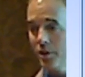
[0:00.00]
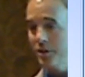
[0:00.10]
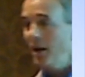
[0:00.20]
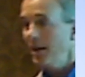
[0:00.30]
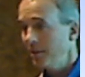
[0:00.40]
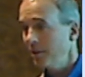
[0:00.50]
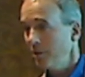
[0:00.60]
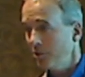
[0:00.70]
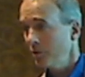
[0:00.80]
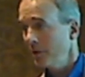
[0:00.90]
dot in a
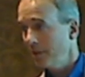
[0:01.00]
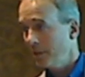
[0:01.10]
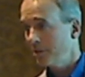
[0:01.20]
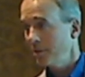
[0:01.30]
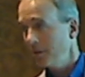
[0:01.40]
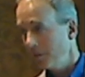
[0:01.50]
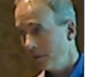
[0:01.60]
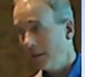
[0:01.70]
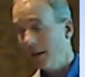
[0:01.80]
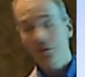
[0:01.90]
country. That's the
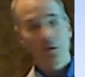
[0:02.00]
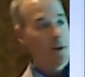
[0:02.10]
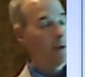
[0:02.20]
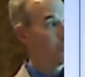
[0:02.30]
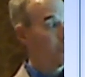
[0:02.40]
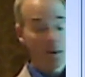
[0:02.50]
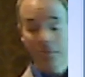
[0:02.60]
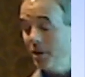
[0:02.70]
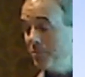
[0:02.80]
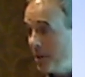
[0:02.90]
national chapter, which sometimes has